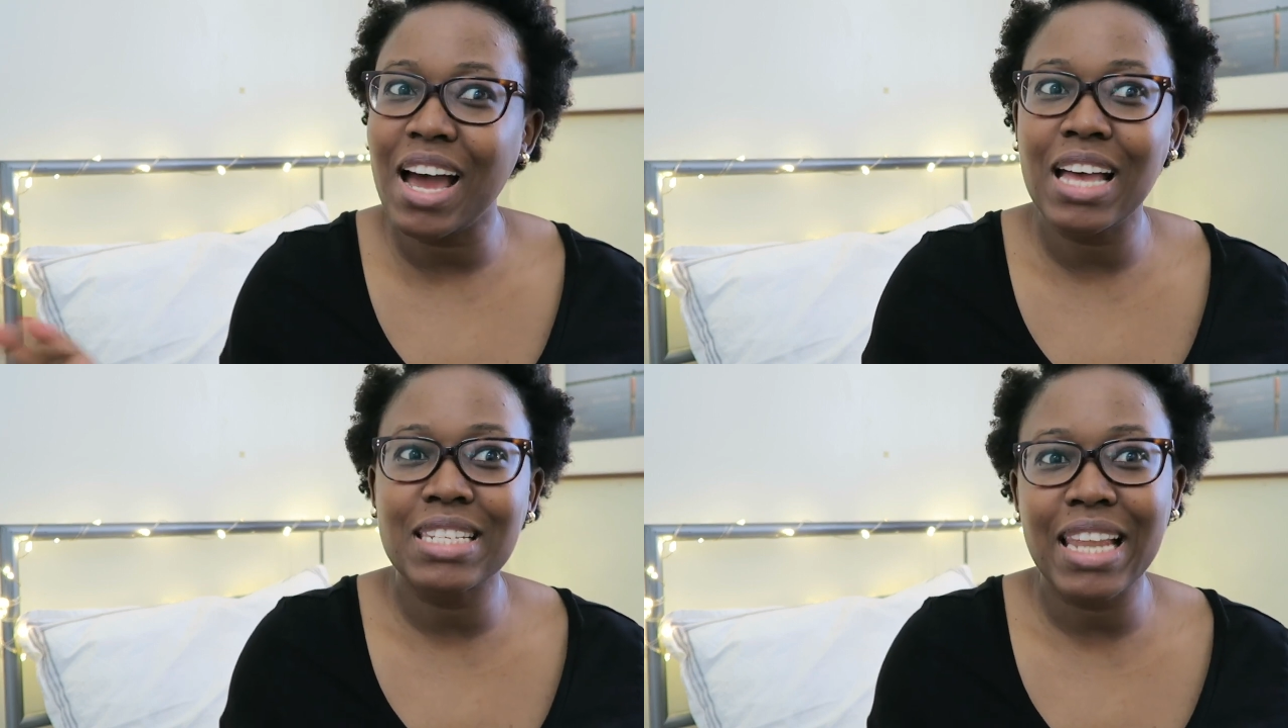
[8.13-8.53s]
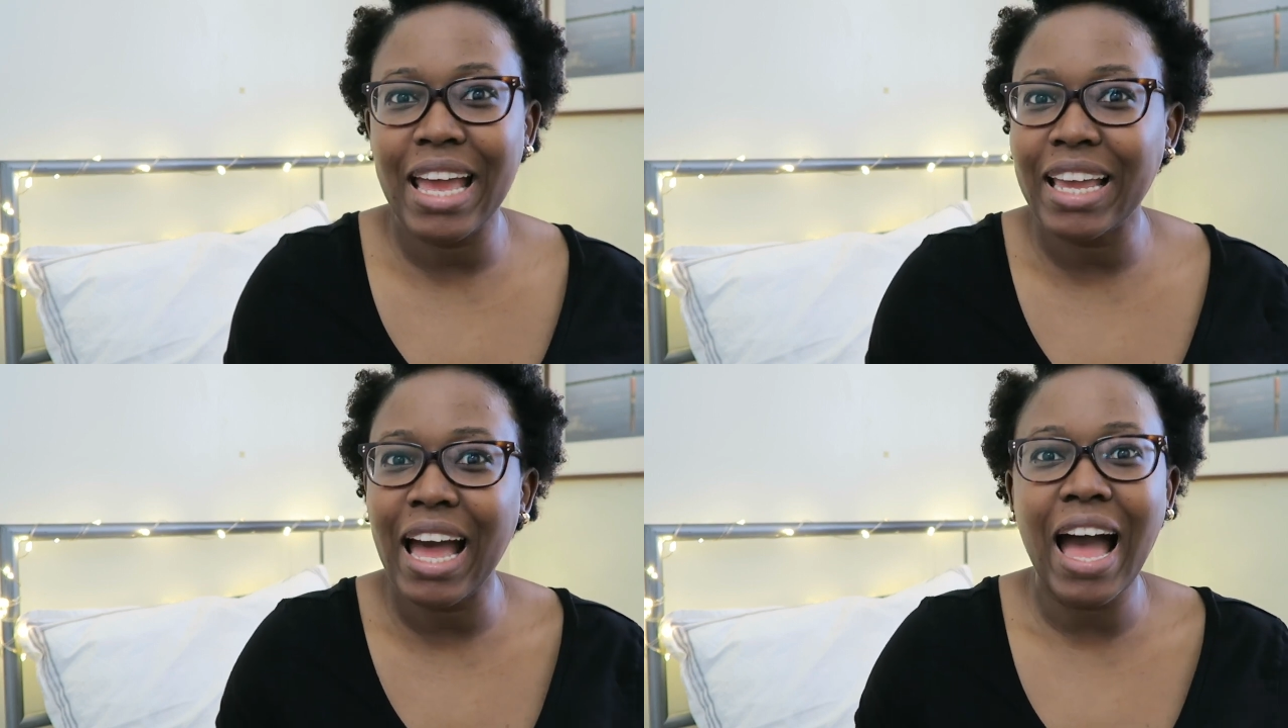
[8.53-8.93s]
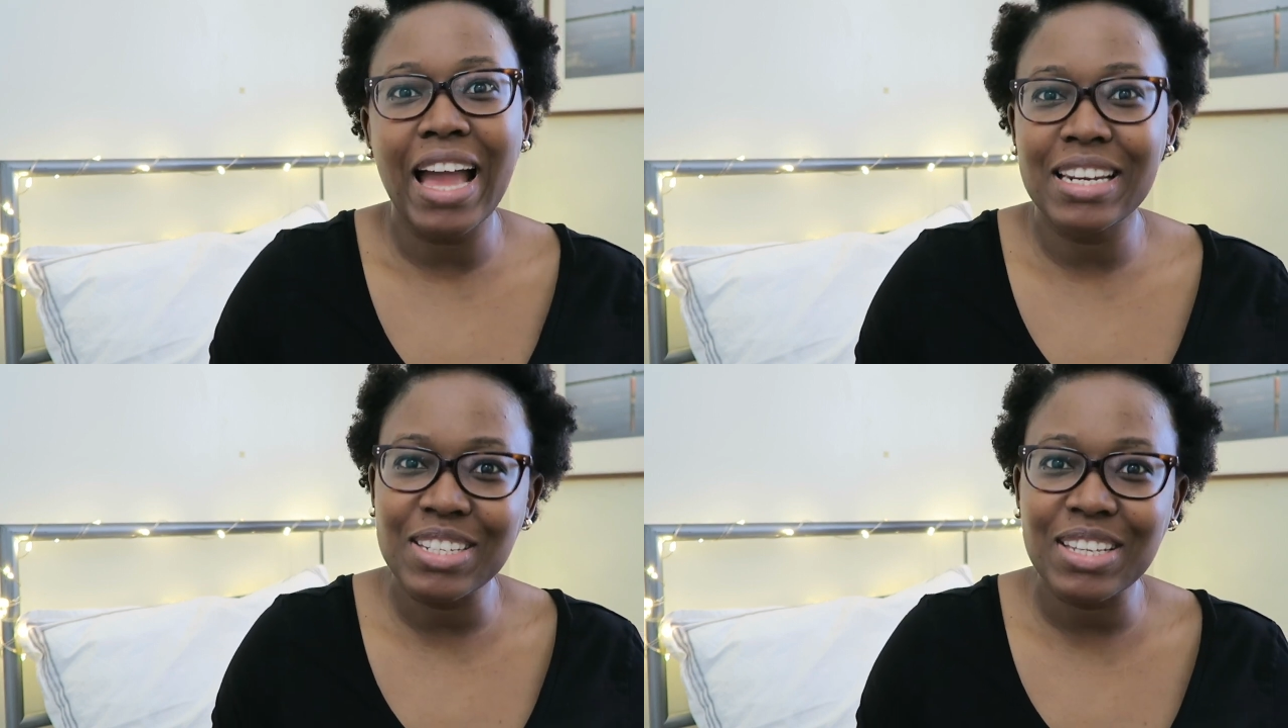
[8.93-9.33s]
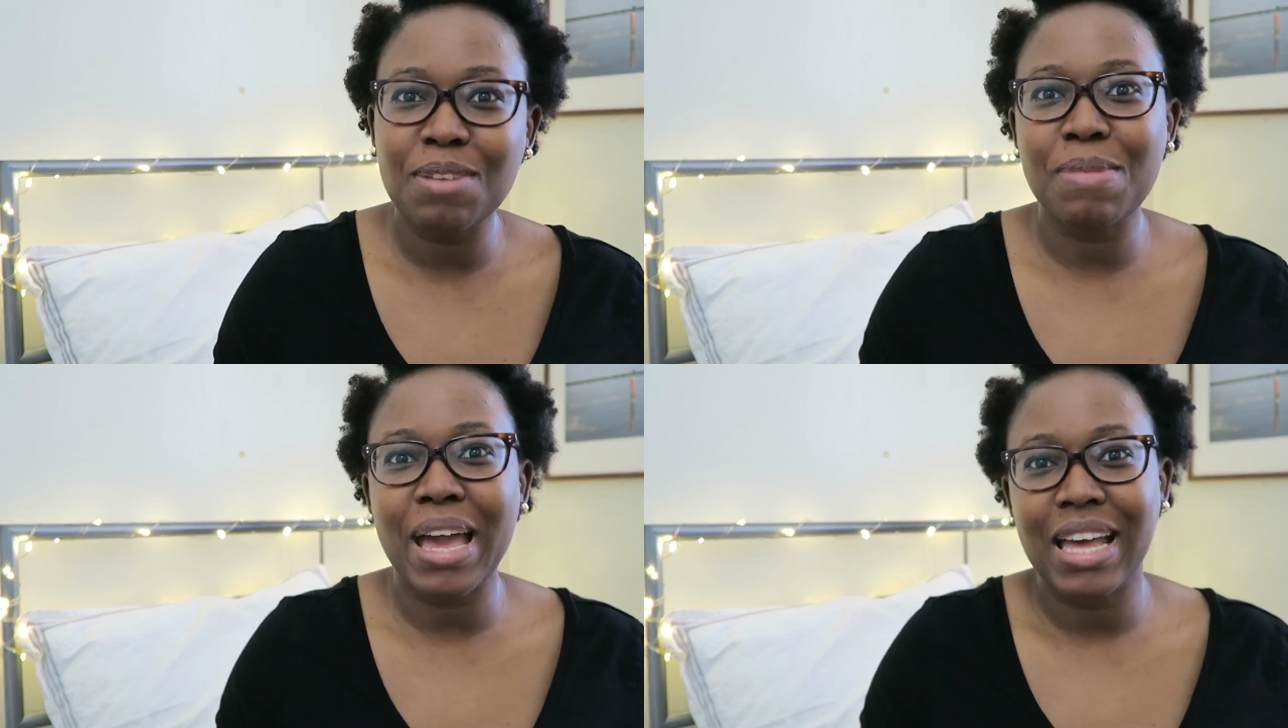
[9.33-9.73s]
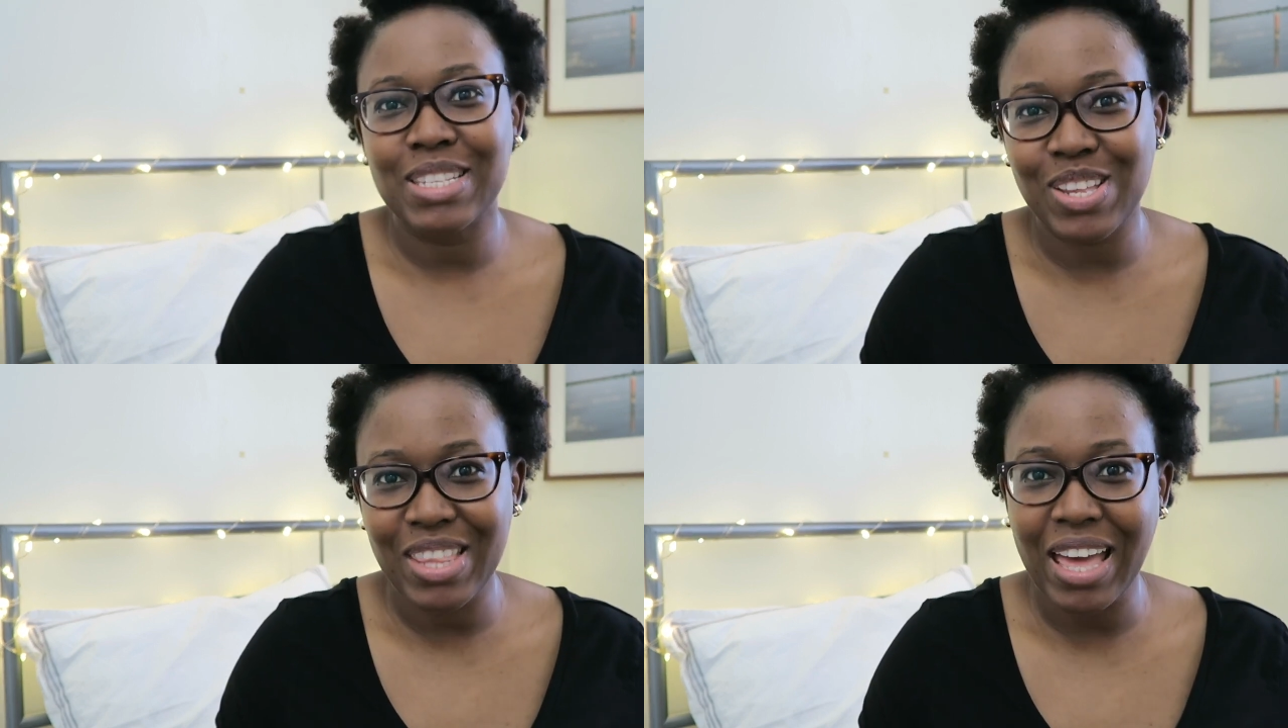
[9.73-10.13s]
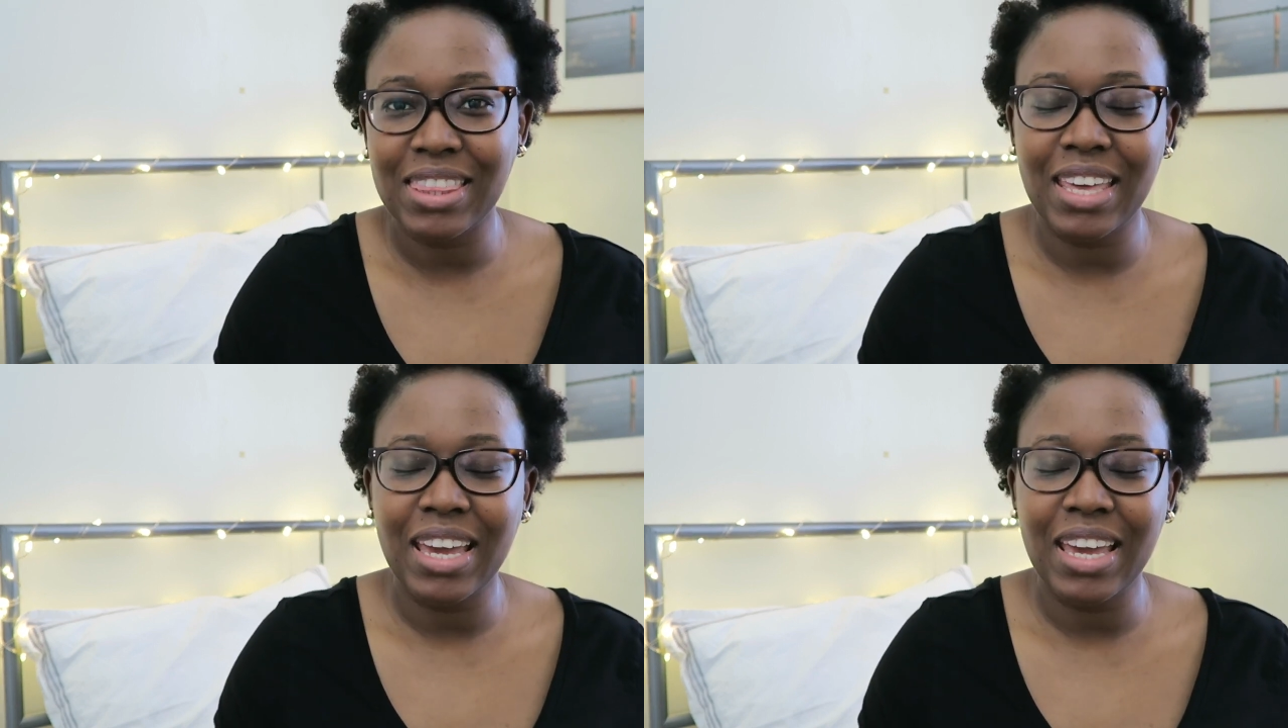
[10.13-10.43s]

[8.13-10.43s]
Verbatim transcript: I was like, I need to get my hands on that